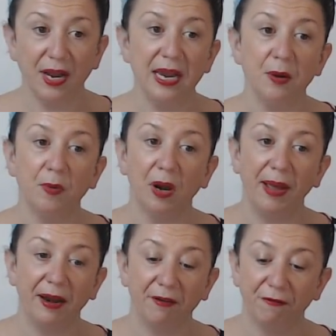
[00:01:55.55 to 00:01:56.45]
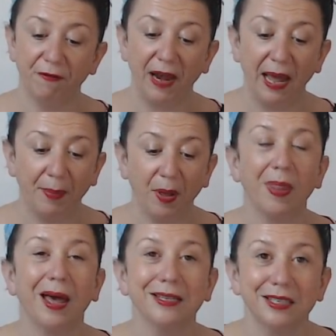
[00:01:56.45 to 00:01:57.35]
equal amount of flap on
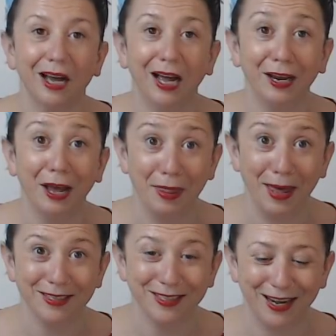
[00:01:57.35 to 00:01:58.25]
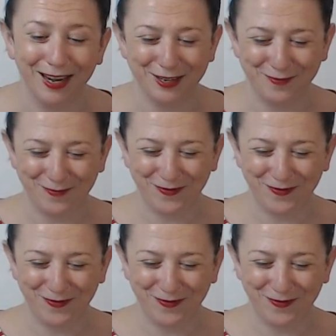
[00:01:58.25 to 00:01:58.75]
that side and that side.